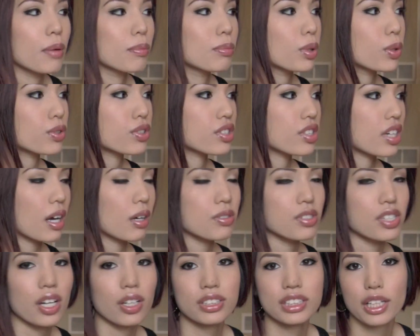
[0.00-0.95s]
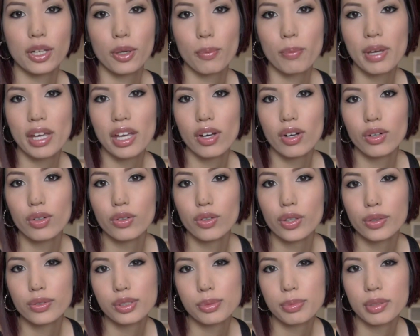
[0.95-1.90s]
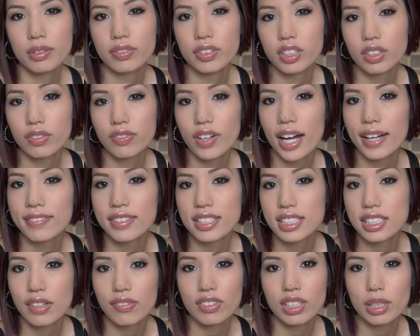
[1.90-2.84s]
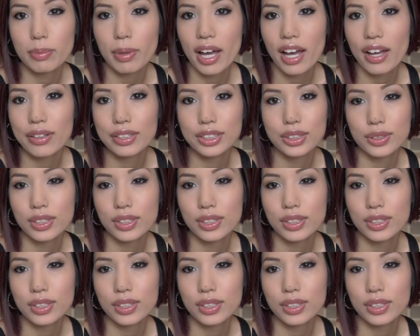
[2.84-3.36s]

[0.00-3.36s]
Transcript: Most chow chows that are male grow to be 55 to 70 pounds.